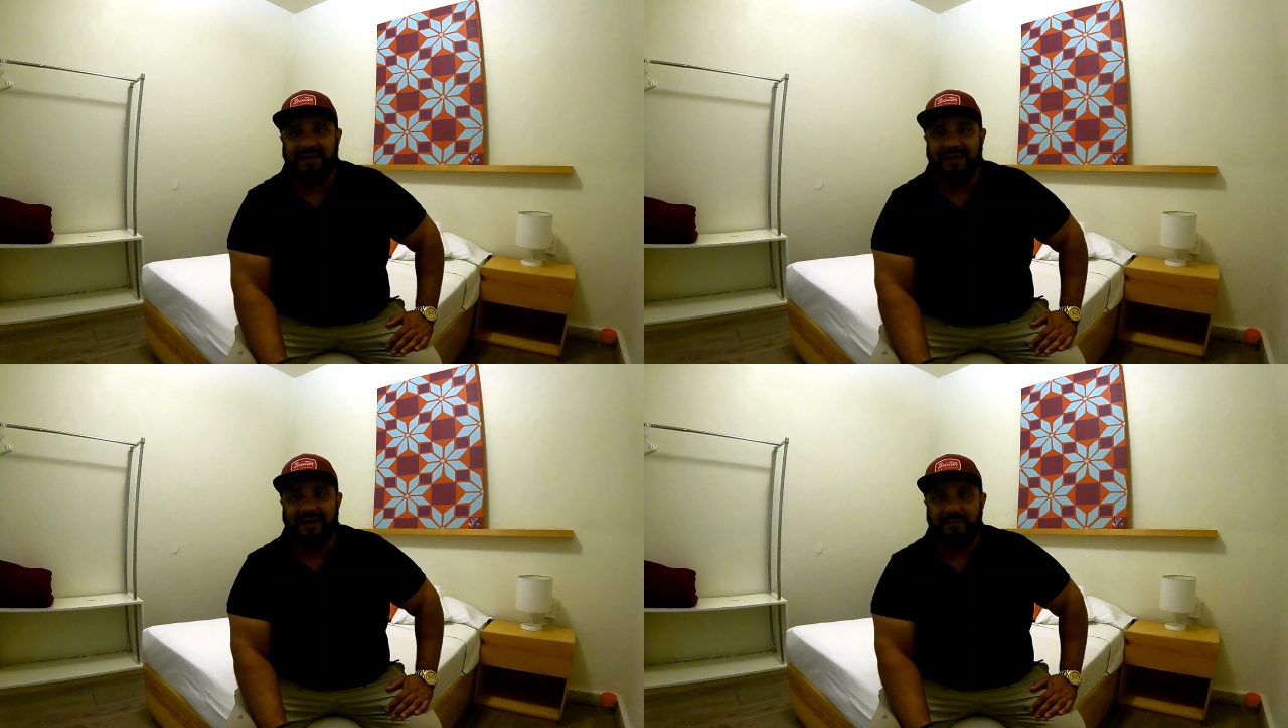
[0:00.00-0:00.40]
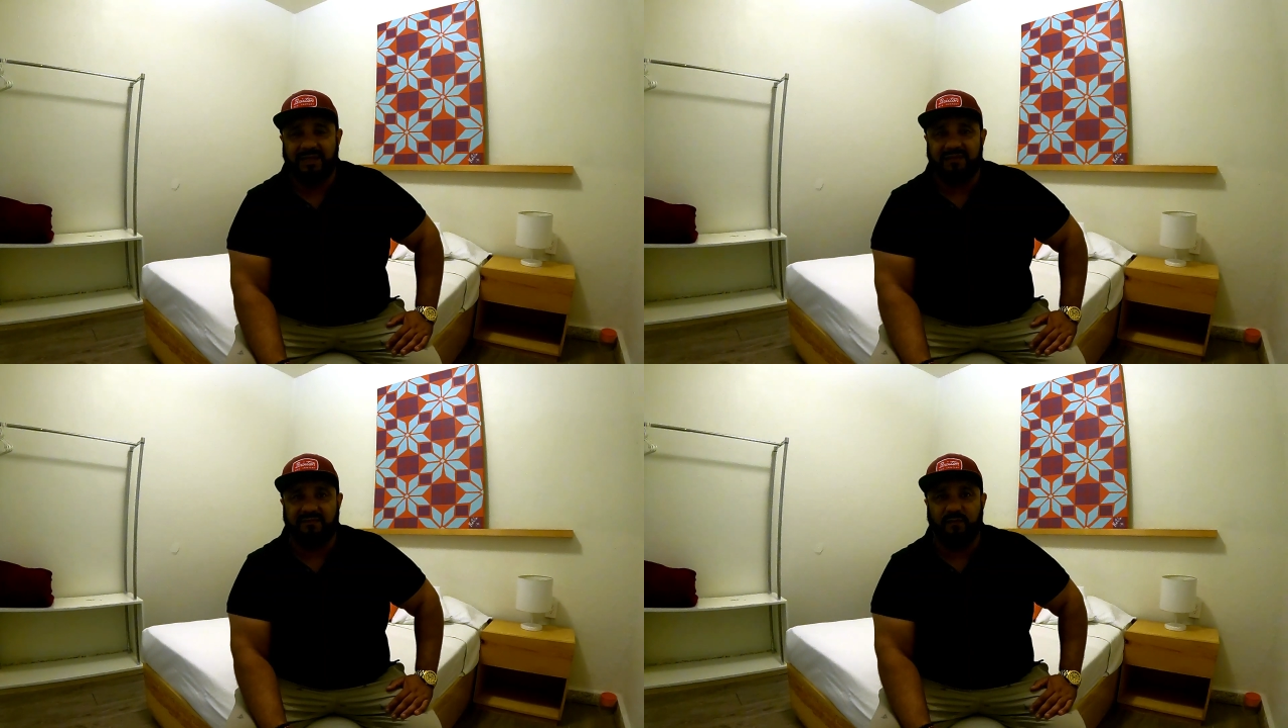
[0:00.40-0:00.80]

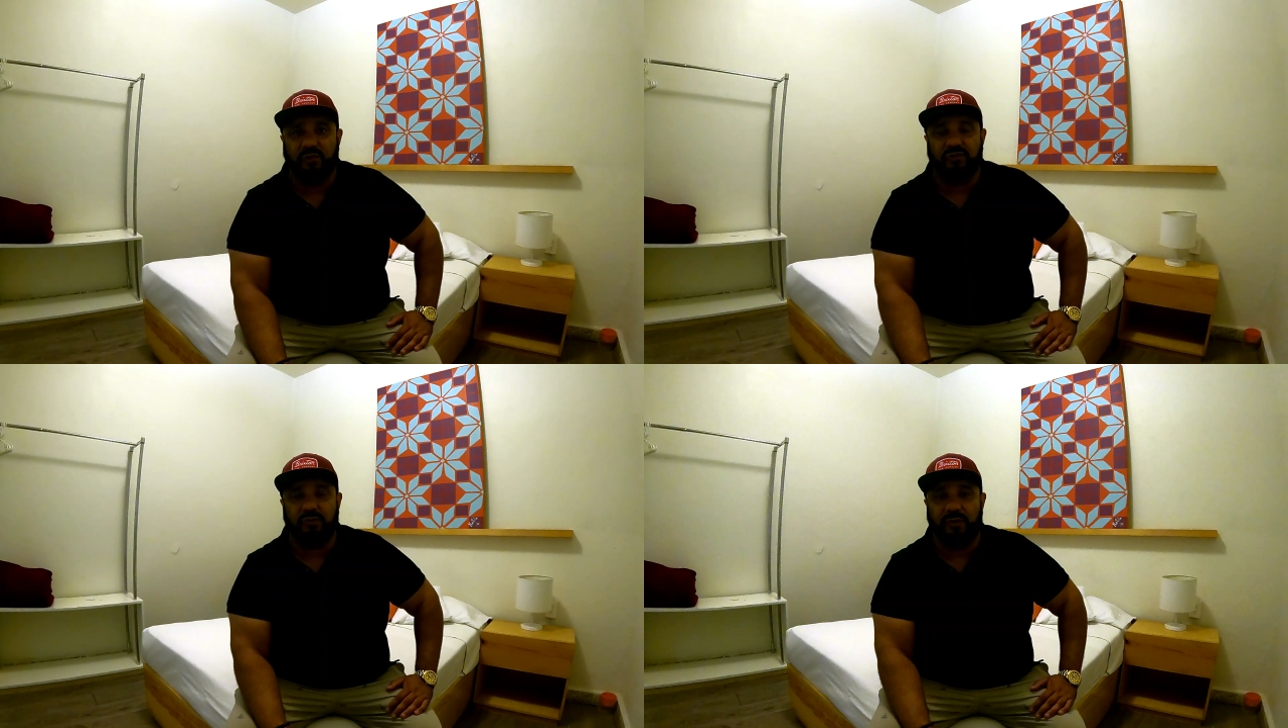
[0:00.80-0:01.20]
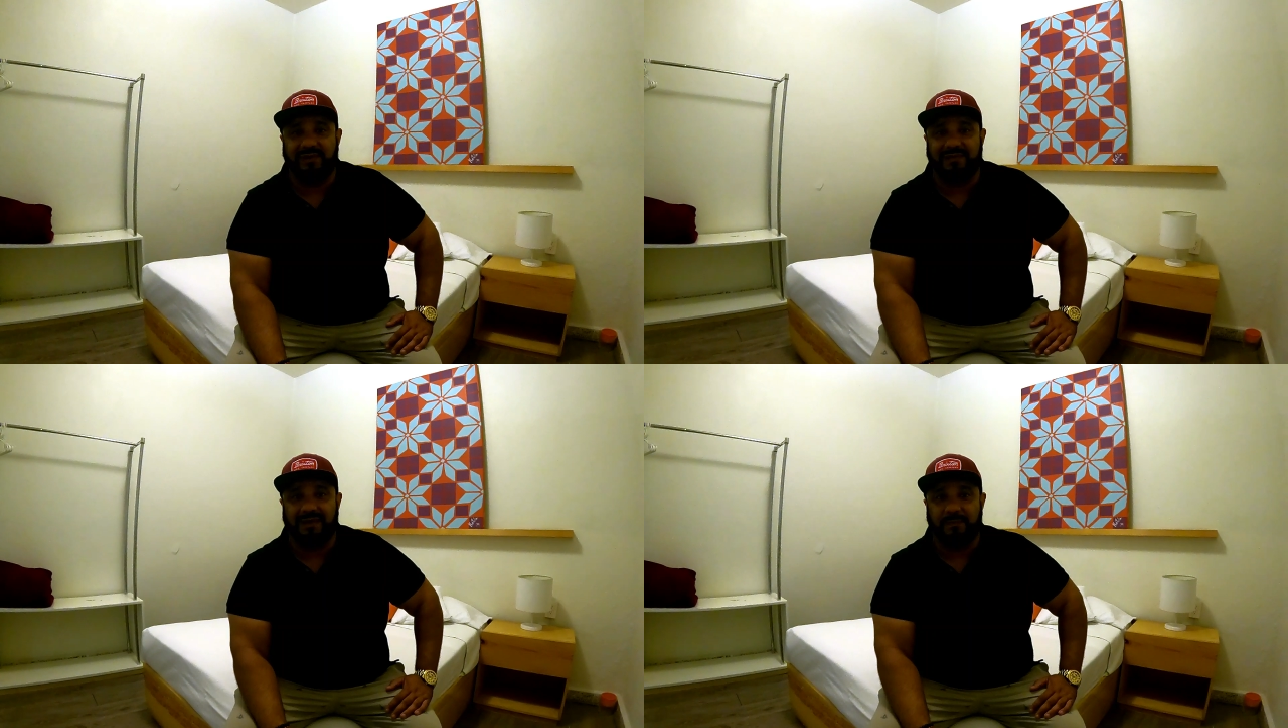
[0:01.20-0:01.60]
It's 4
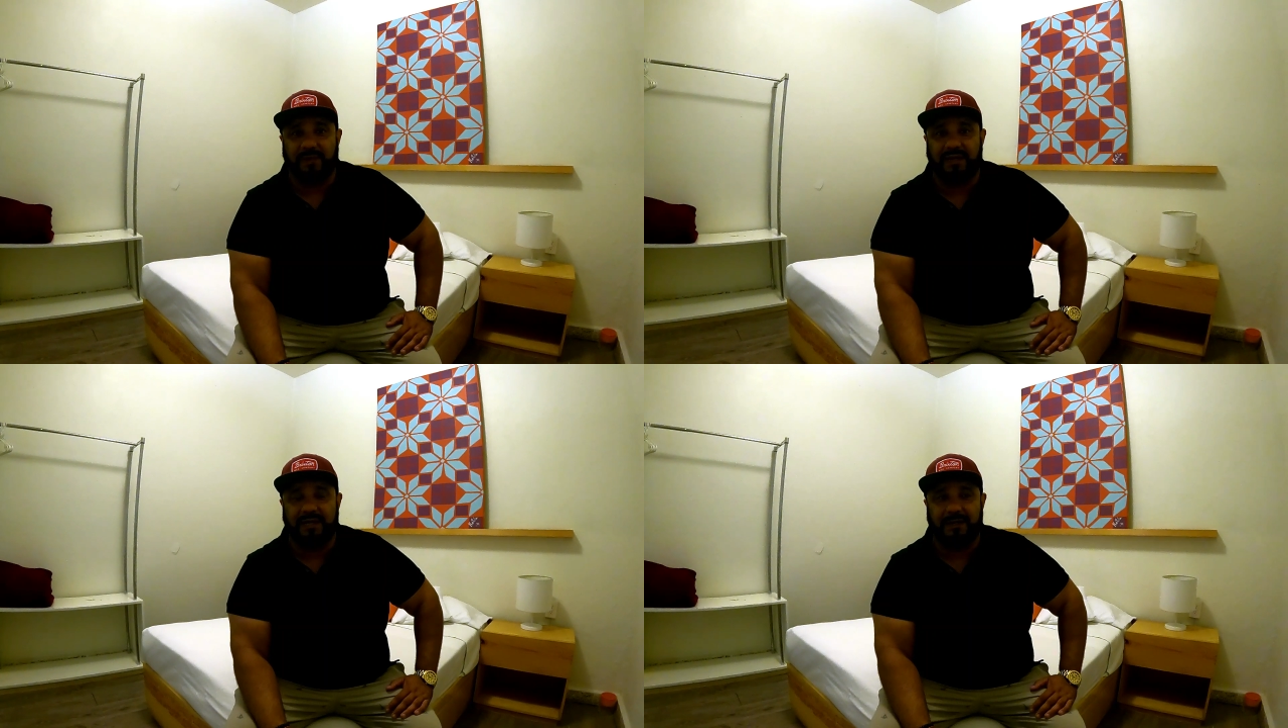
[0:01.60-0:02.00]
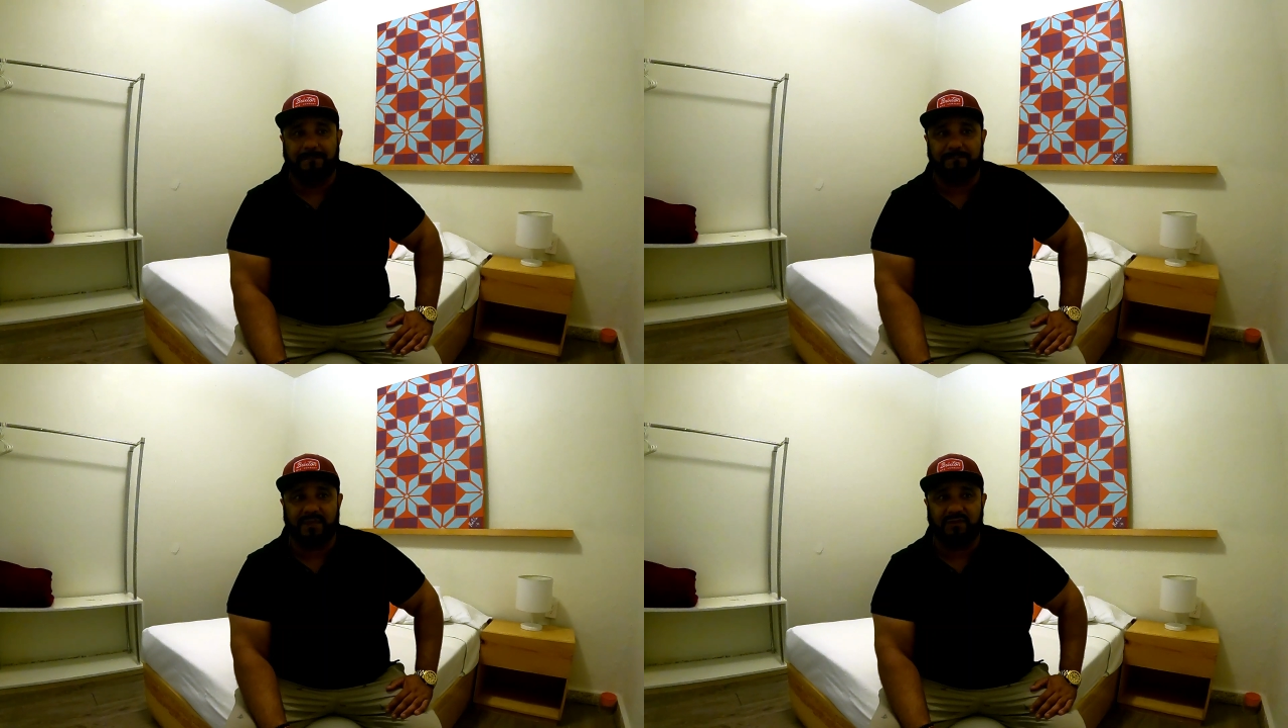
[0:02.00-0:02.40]
stories up,
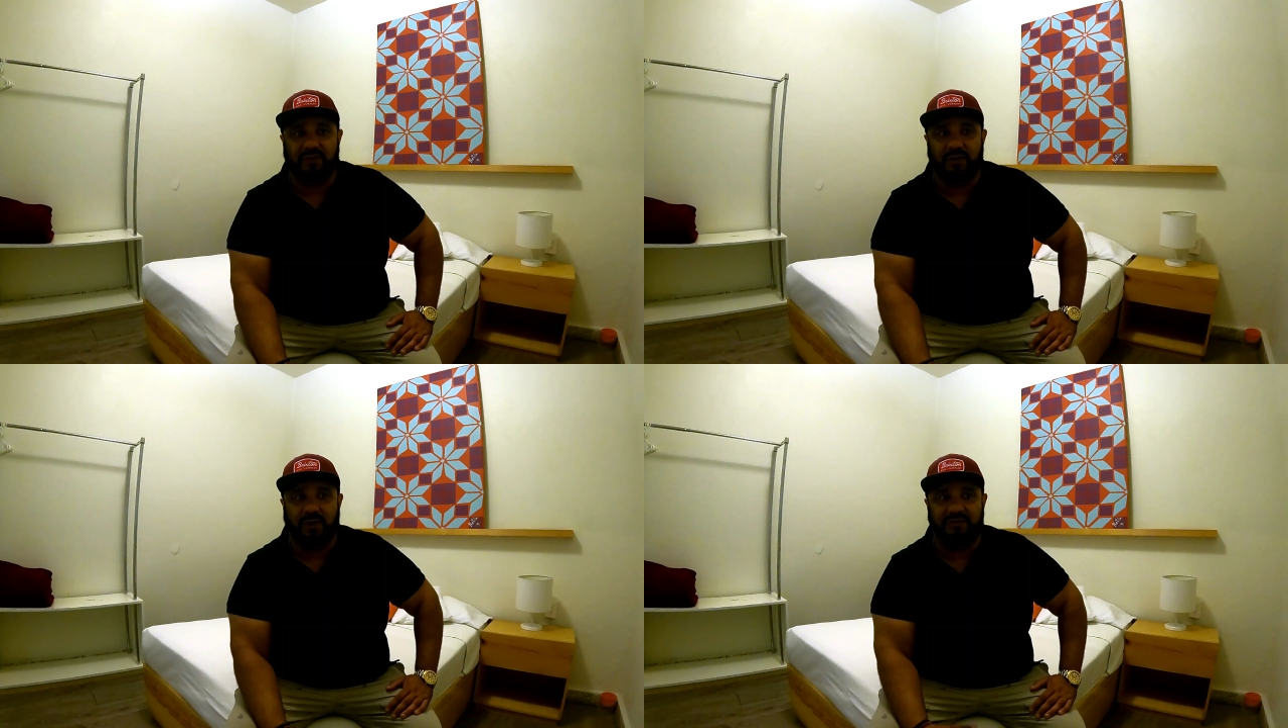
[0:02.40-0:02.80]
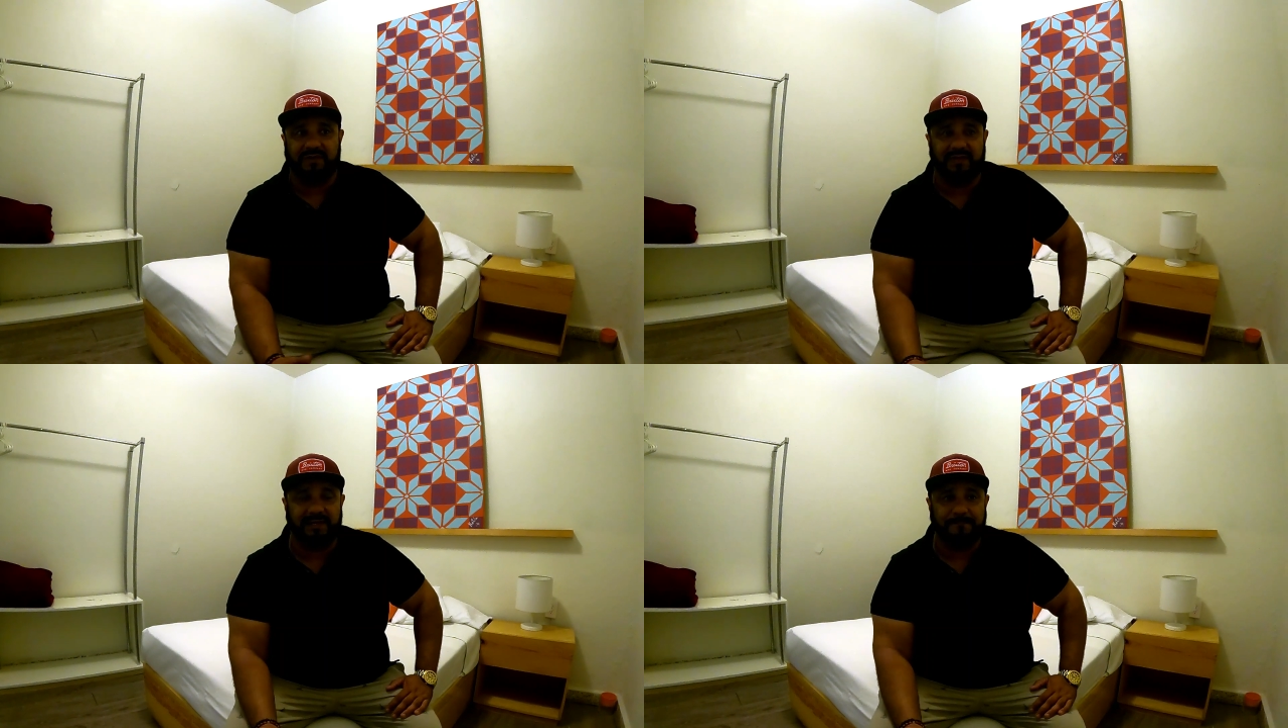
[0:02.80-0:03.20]
so
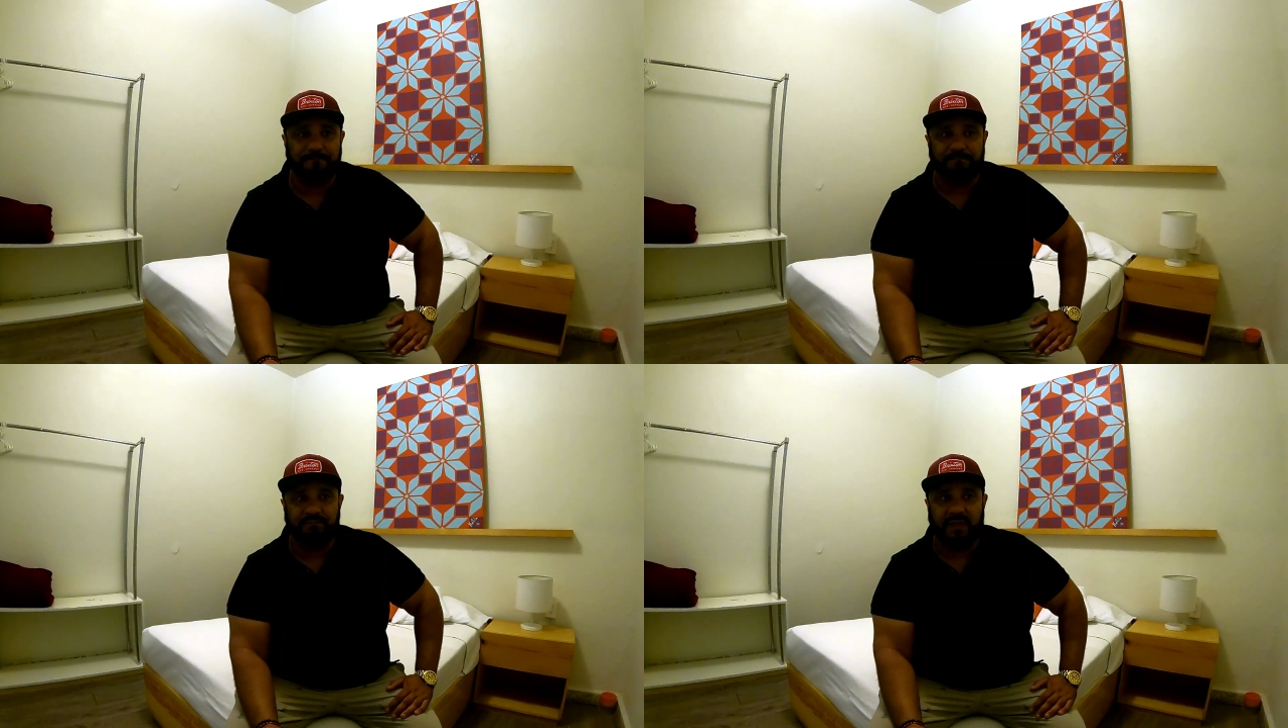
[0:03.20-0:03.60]
obviously